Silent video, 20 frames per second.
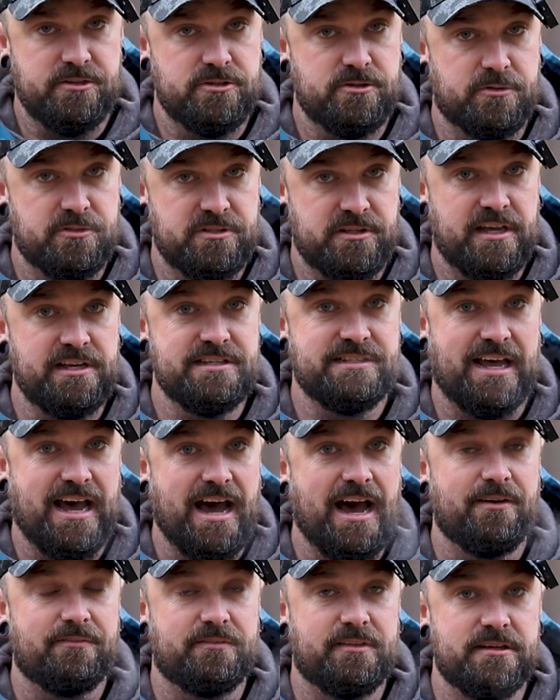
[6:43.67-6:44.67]
So it's nice to
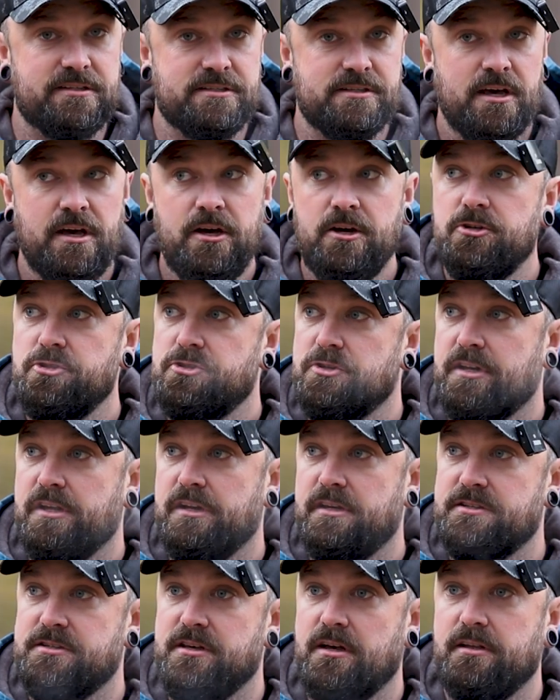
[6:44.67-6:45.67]
have this should I
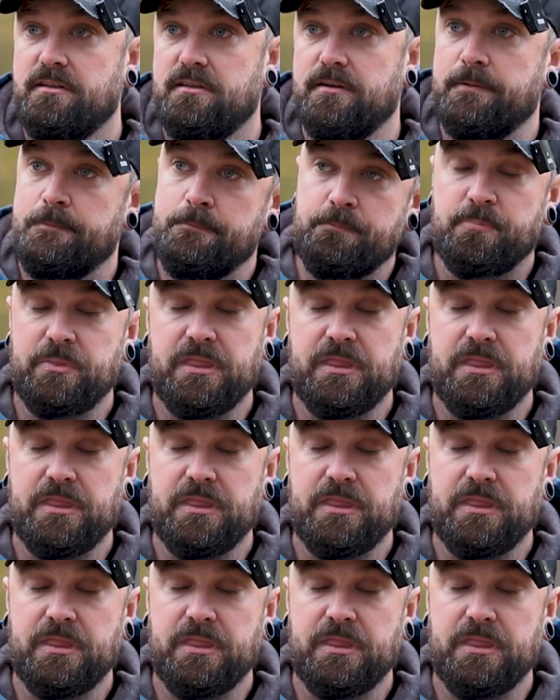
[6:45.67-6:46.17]
decide to